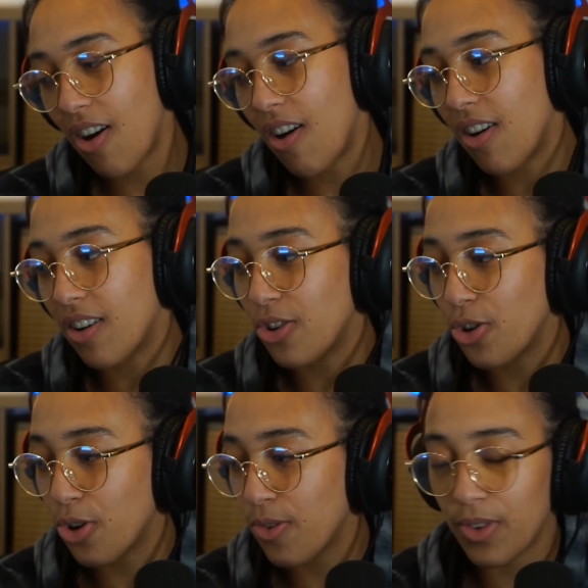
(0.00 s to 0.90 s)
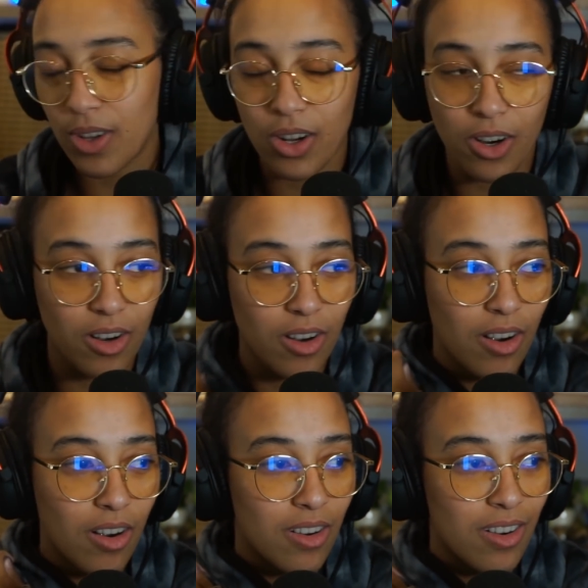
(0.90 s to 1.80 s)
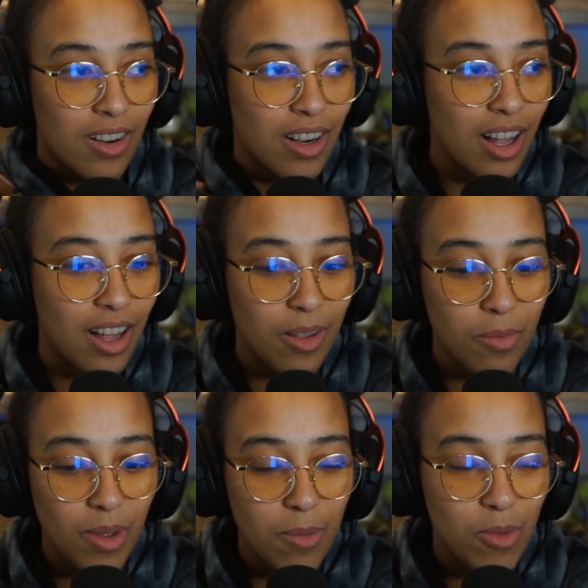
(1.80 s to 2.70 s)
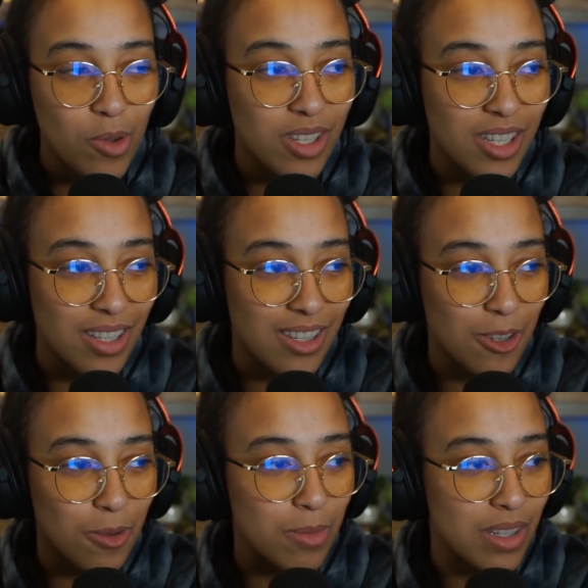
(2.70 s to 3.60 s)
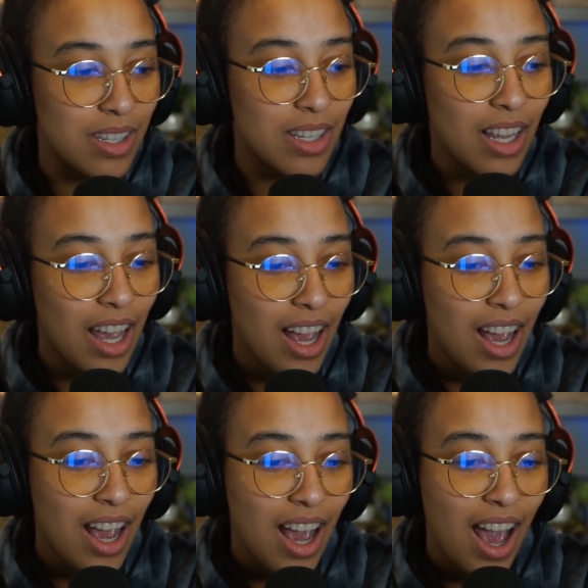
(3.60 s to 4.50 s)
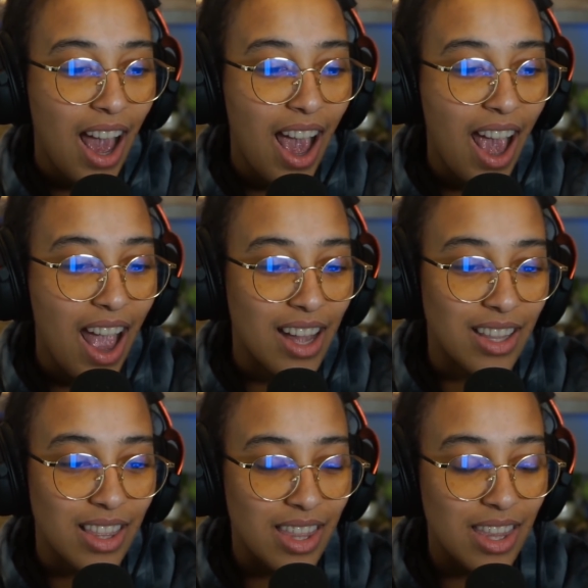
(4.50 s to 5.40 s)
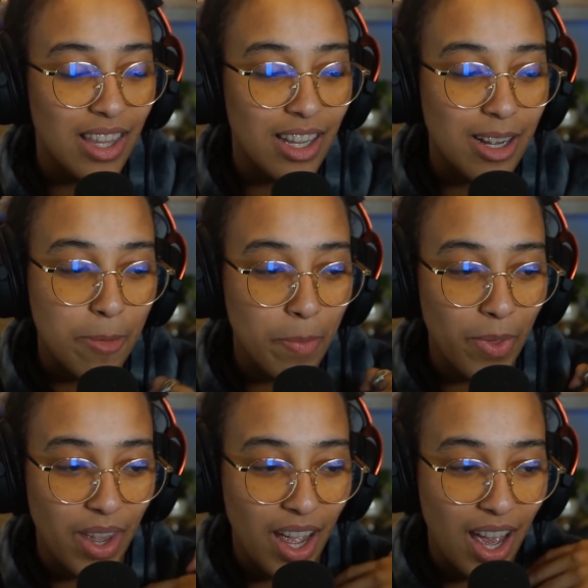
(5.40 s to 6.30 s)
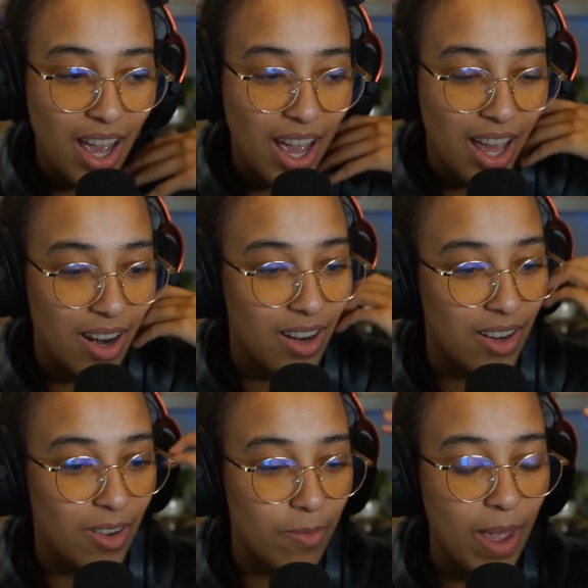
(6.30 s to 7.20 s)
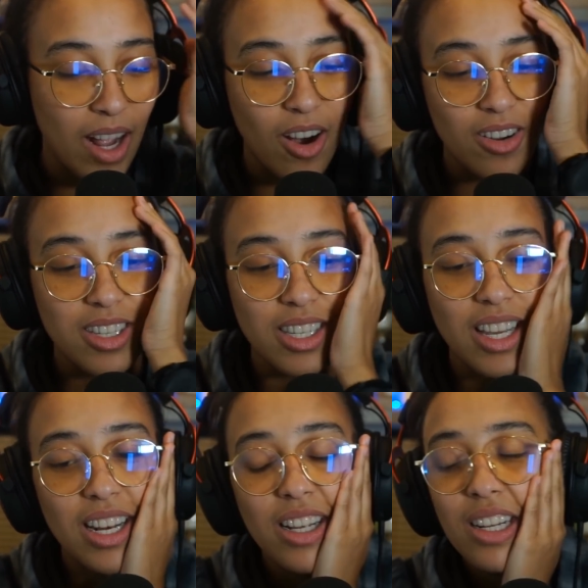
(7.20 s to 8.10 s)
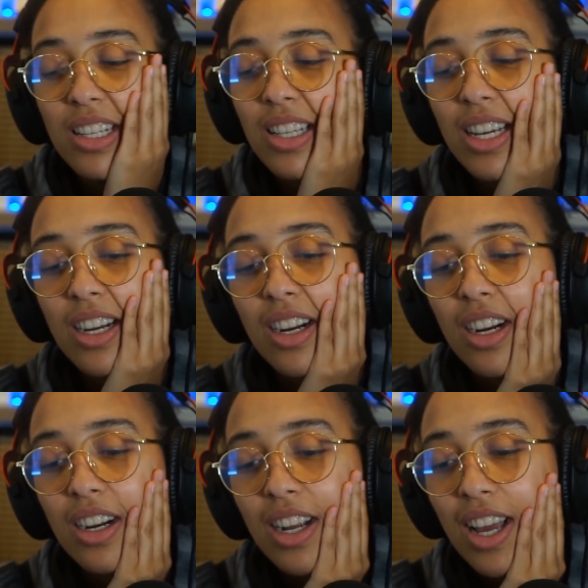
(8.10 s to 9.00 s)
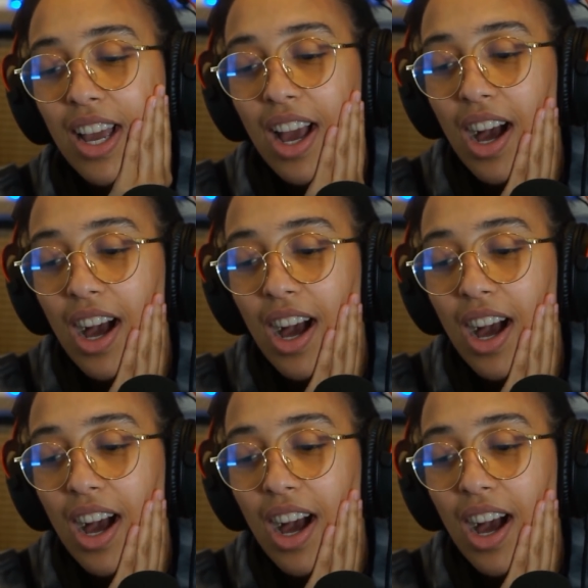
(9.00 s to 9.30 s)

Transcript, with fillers: our nerve or our um, immune systems. Yeah, that's the exfoliant and, aspect. Yeah, and make our skin clear, mm.